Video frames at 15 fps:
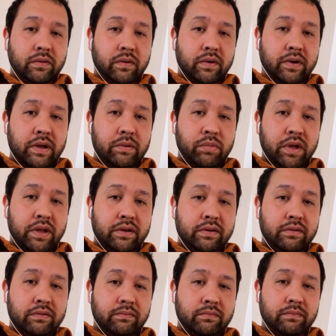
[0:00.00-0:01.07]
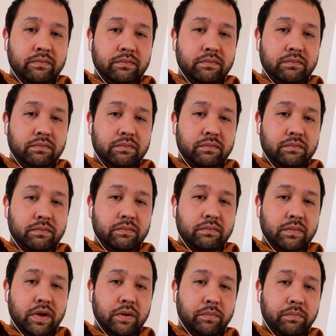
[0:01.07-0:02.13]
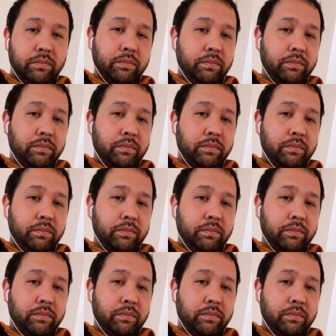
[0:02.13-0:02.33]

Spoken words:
Oh, hey, Ben. Yep.